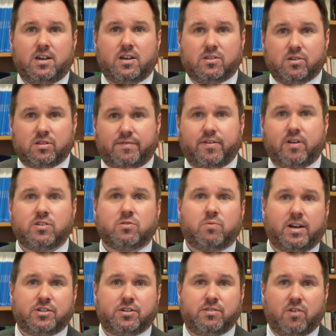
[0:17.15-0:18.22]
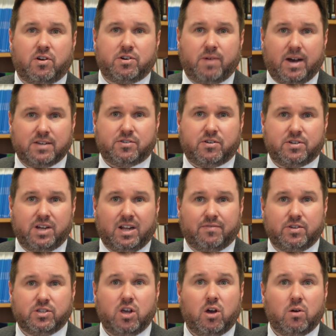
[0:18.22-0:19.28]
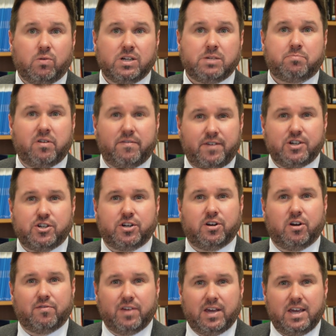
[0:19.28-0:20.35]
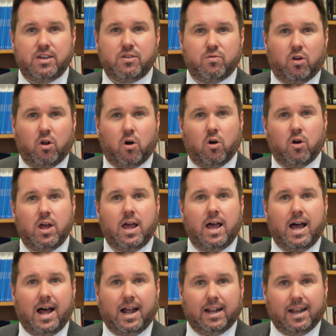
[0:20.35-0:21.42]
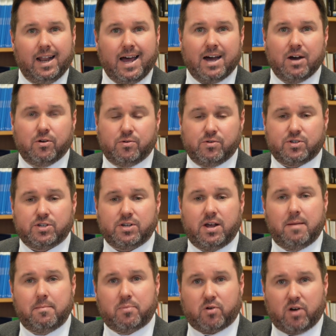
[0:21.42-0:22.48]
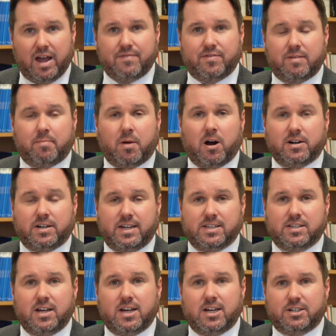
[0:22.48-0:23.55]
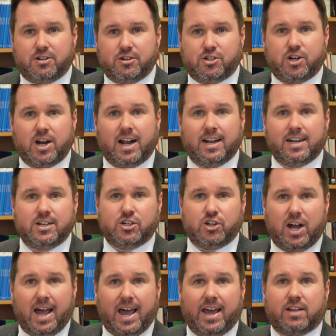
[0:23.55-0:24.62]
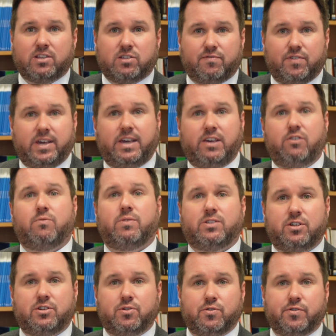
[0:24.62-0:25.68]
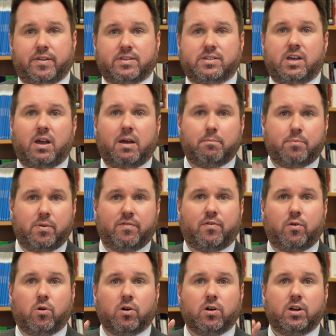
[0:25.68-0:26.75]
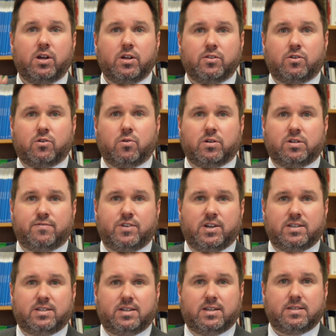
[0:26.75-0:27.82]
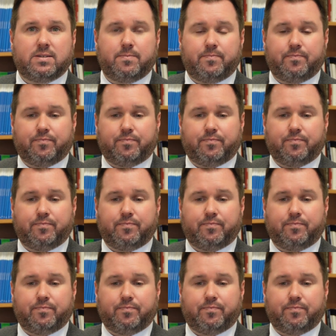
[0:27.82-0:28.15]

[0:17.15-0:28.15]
So the first question you've got to ask yourself is, which provision of EU law allows private parties to challenge acts of the EU institutions before the Court of Justice?